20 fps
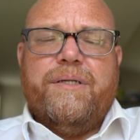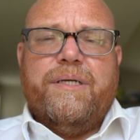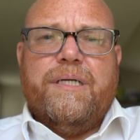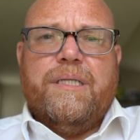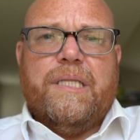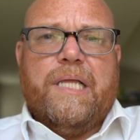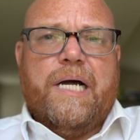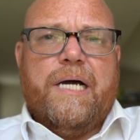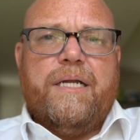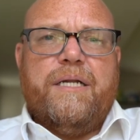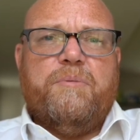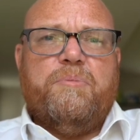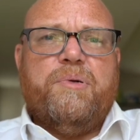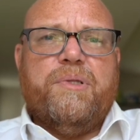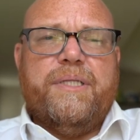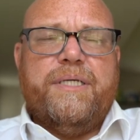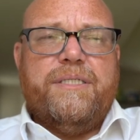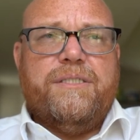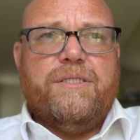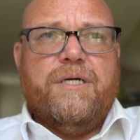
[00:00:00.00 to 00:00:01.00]
a lot of
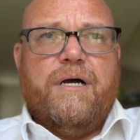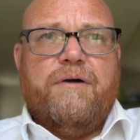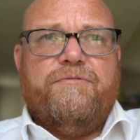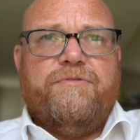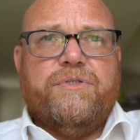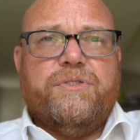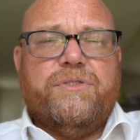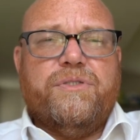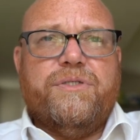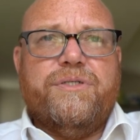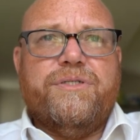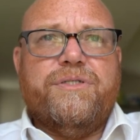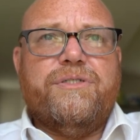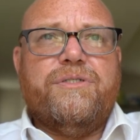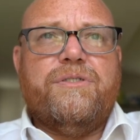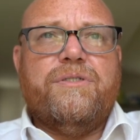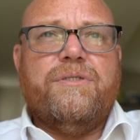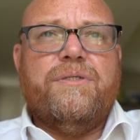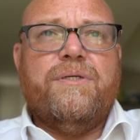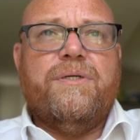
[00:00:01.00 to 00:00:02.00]
police
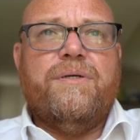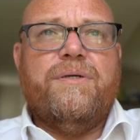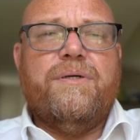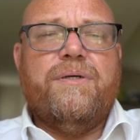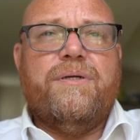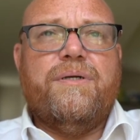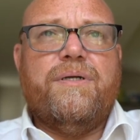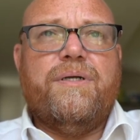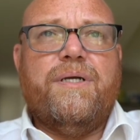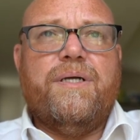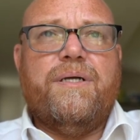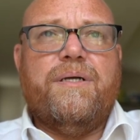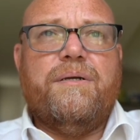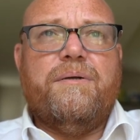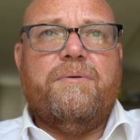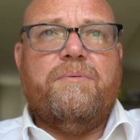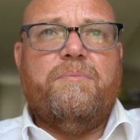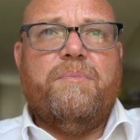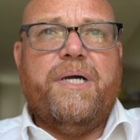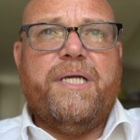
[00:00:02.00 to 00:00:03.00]
officers.
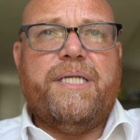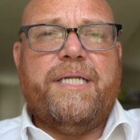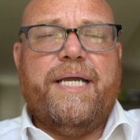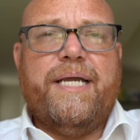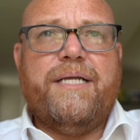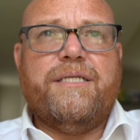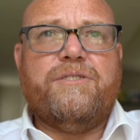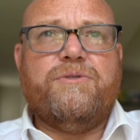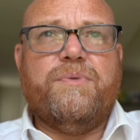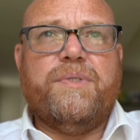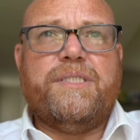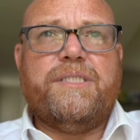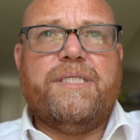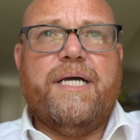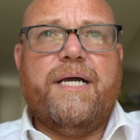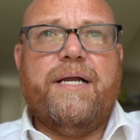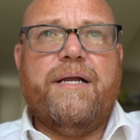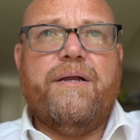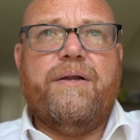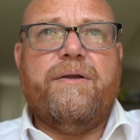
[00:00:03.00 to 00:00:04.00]
My dad's a
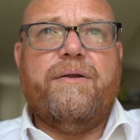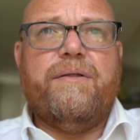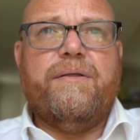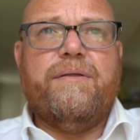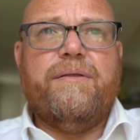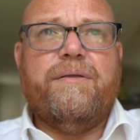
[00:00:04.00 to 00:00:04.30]
retired